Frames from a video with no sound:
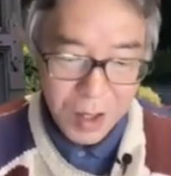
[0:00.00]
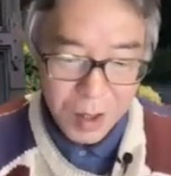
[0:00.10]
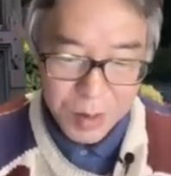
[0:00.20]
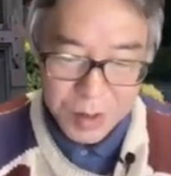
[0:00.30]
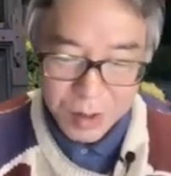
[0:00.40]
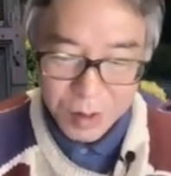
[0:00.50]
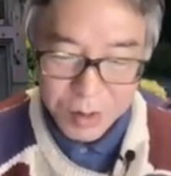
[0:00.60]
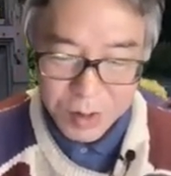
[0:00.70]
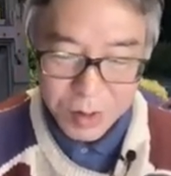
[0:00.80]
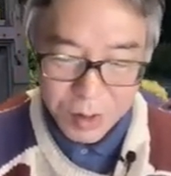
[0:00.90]
Everything
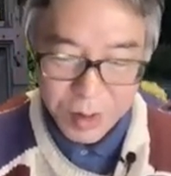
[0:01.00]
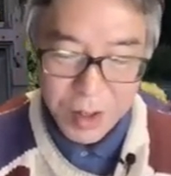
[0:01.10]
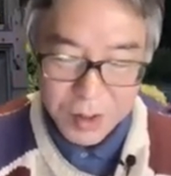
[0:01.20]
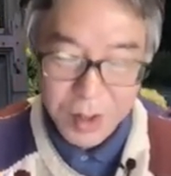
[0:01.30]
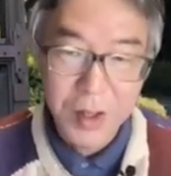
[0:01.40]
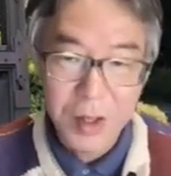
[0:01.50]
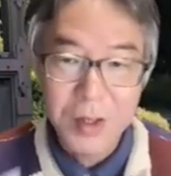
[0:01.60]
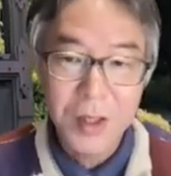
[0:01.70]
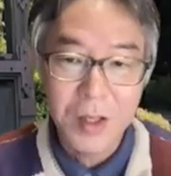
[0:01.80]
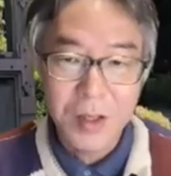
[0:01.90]
goes to the right, and
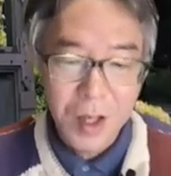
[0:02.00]
that's it.